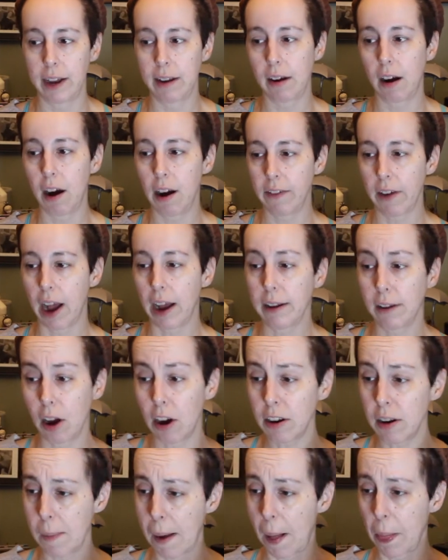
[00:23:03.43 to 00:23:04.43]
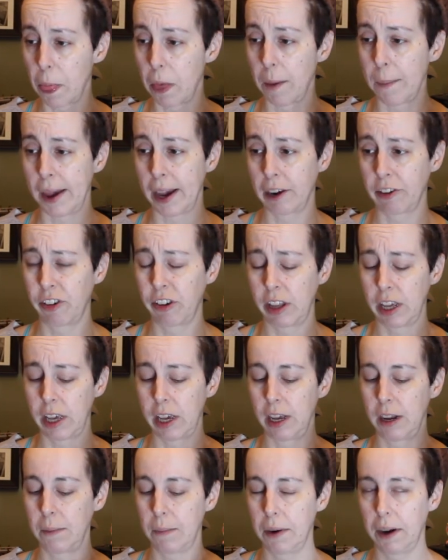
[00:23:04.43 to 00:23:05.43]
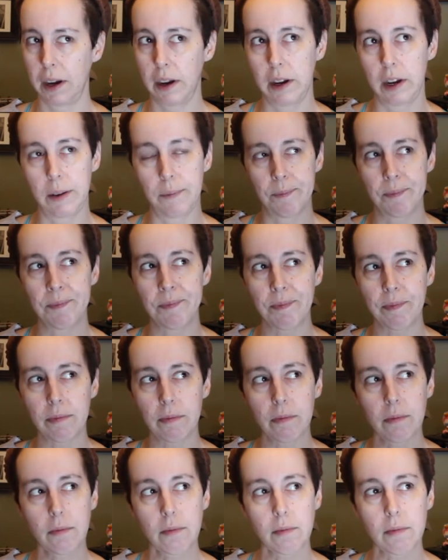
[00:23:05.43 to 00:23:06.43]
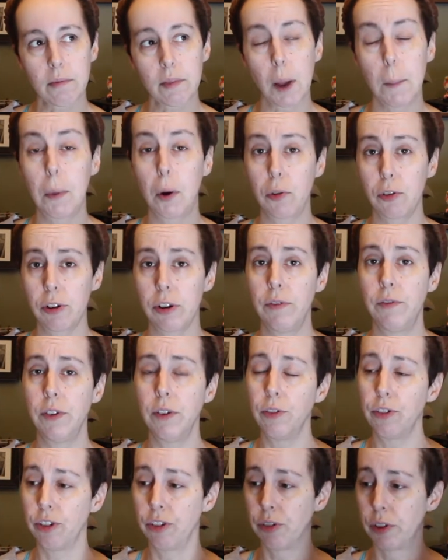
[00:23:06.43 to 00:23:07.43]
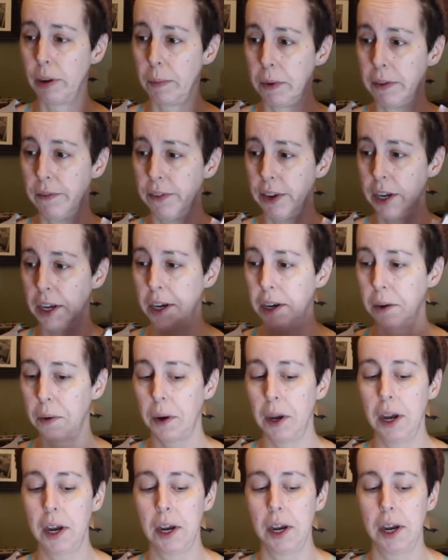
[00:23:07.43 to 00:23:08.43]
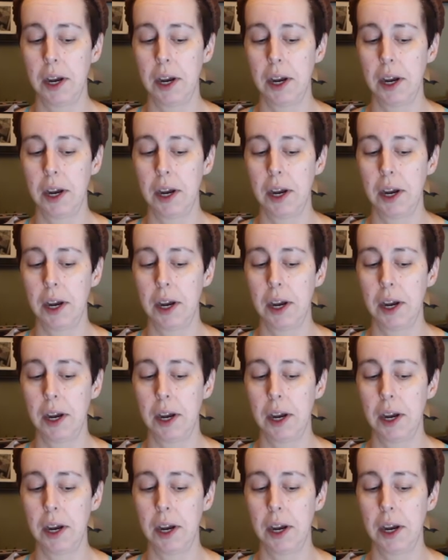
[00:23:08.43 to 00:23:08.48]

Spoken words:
I talked about them actually in my post-infusion treatment video.